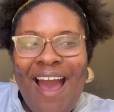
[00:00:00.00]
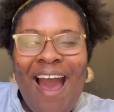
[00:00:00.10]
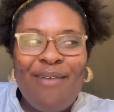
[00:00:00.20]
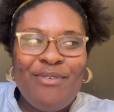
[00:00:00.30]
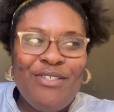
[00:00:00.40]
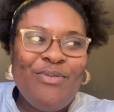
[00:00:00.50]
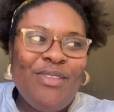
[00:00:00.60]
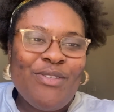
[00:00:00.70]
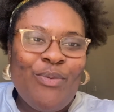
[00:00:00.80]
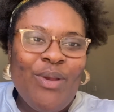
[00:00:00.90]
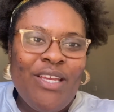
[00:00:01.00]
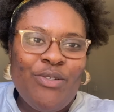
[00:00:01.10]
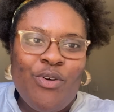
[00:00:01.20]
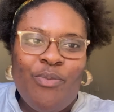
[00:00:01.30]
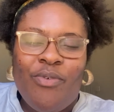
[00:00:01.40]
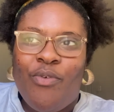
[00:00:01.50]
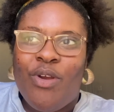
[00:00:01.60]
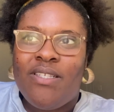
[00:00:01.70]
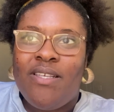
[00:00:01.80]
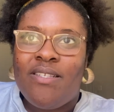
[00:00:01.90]
I'm just doing this quick intro before
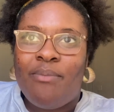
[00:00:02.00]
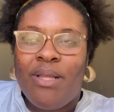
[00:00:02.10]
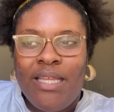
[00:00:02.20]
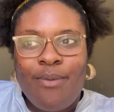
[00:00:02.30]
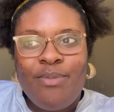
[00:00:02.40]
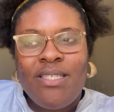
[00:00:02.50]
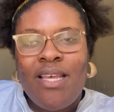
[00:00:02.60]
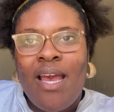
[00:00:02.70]
you see some clips.